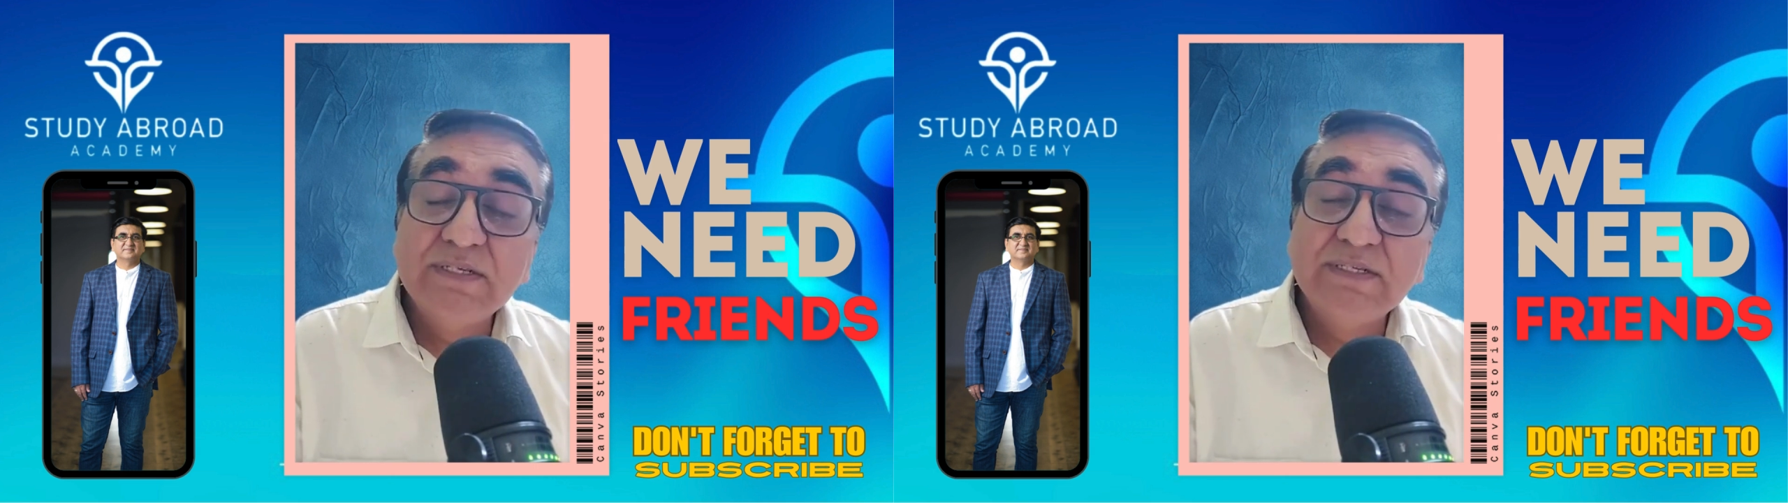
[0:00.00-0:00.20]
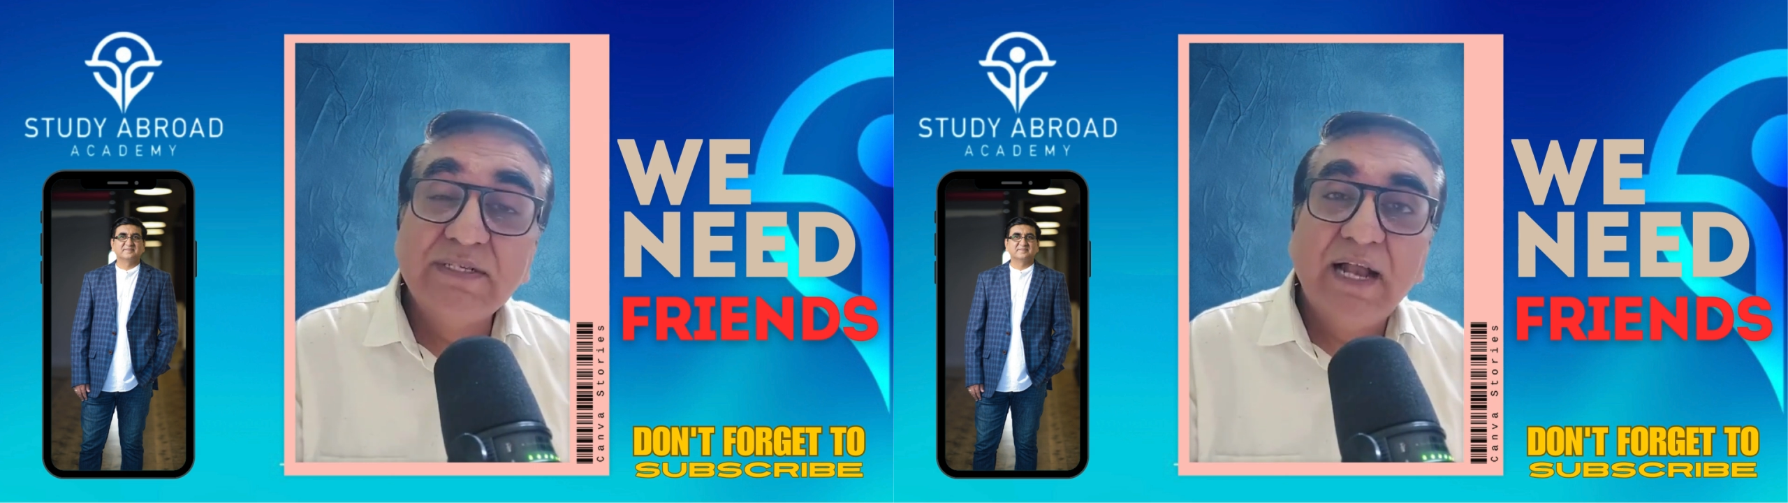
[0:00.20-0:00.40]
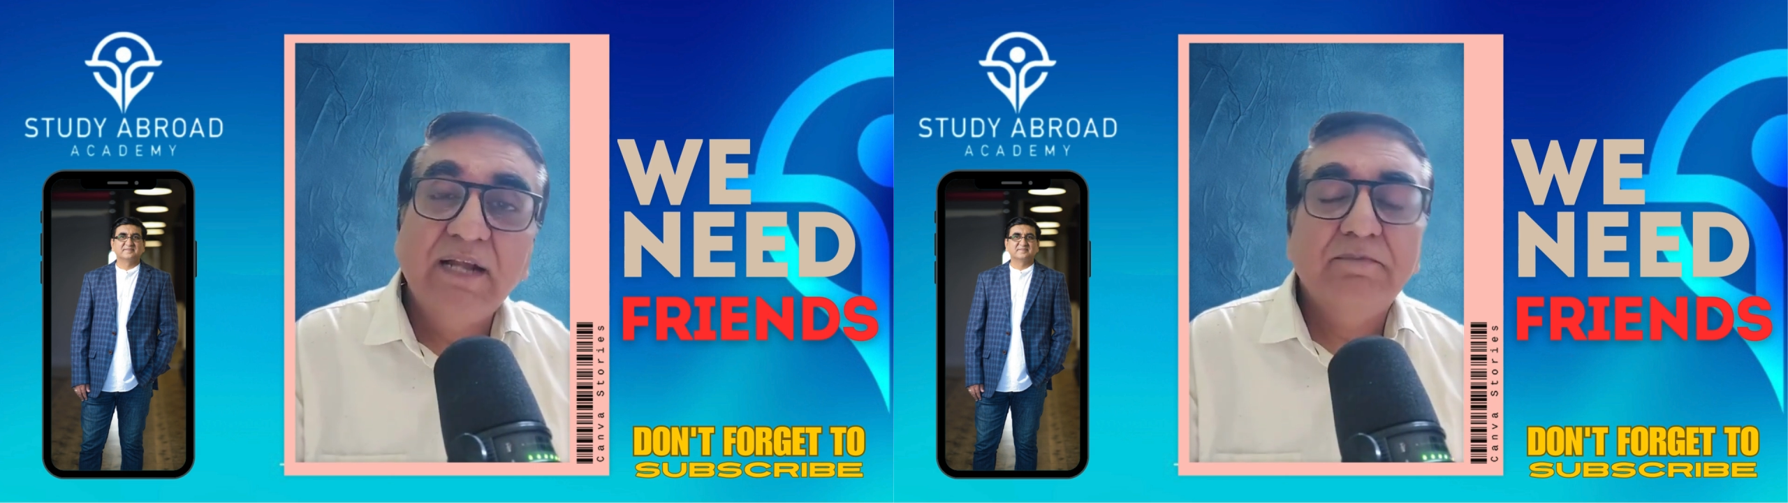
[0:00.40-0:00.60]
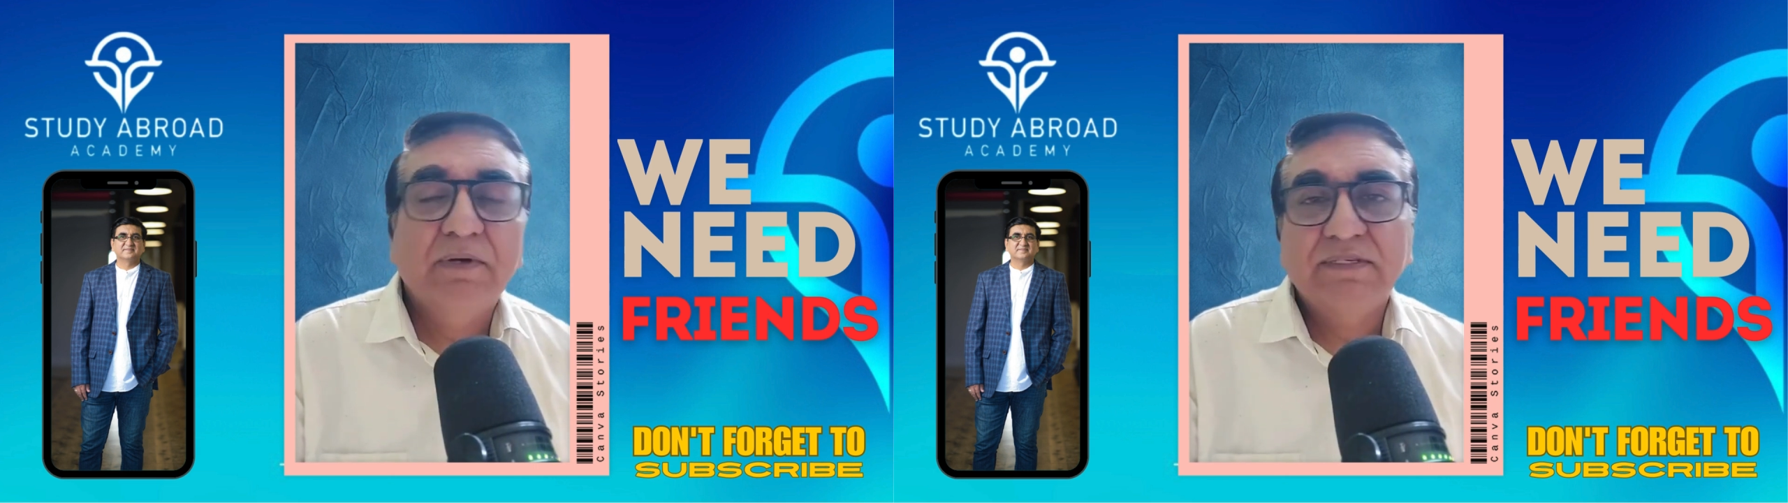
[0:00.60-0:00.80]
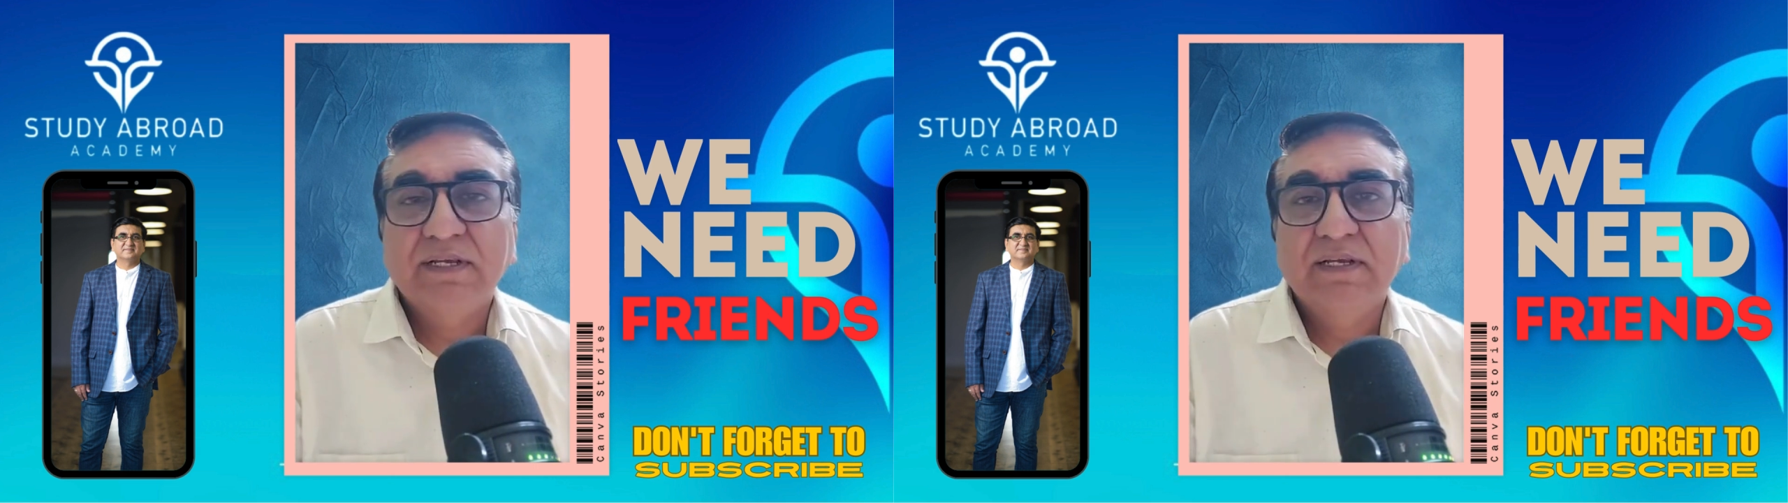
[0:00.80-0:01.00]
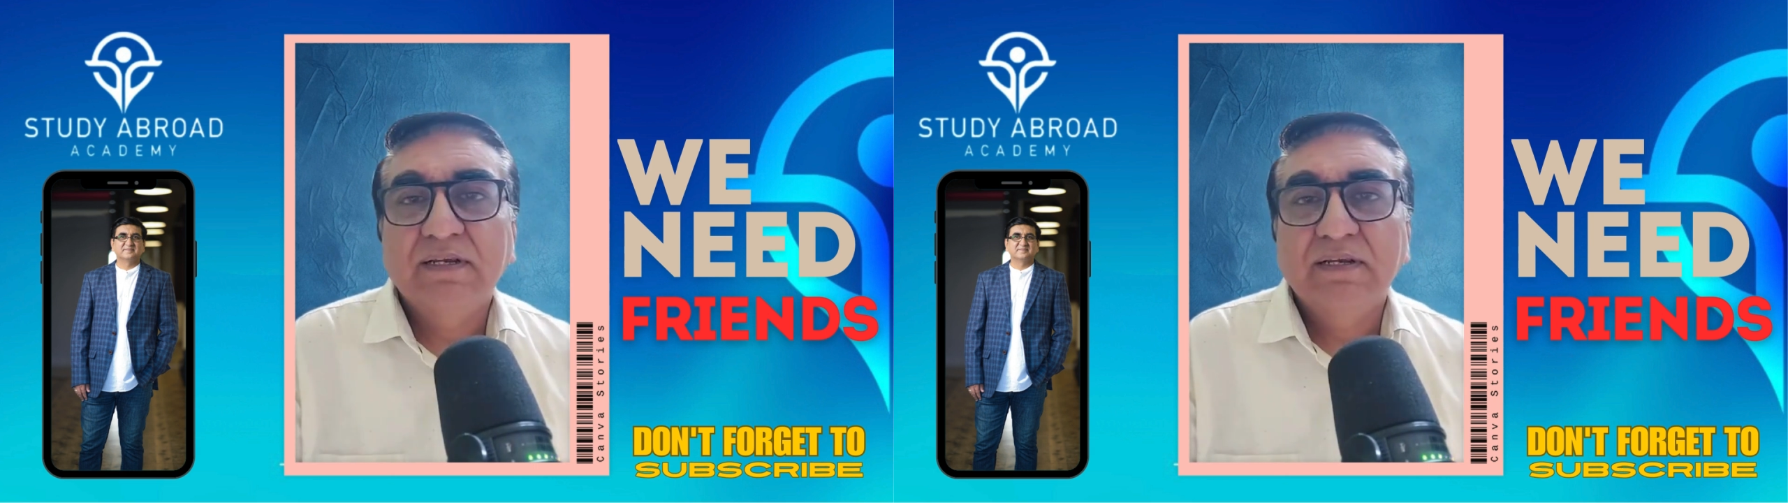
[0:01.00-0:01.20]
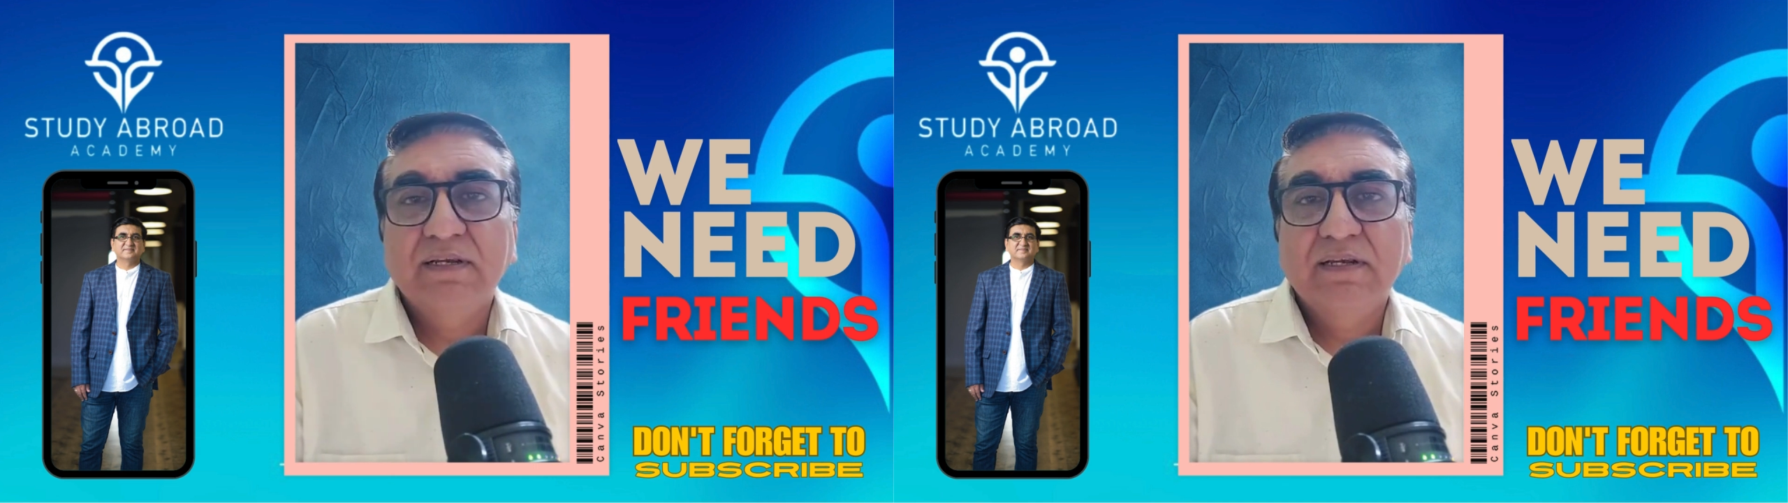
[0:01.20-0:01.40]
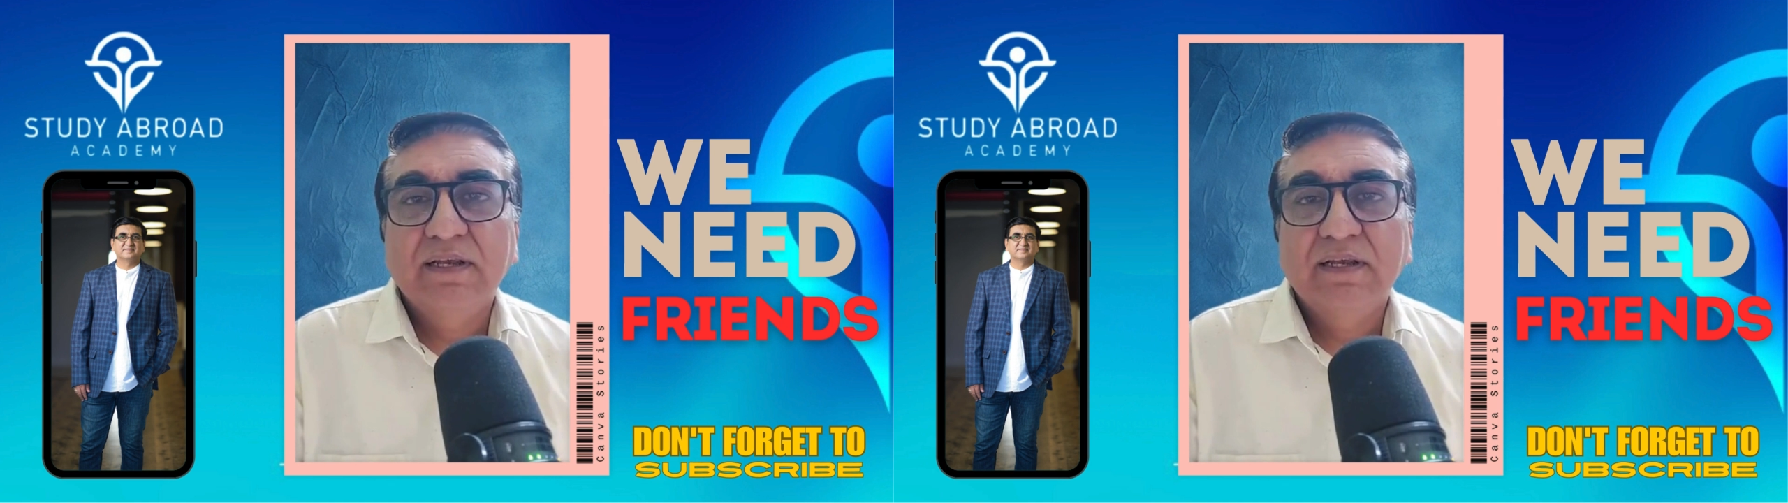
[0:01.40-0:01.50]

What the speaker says: is that person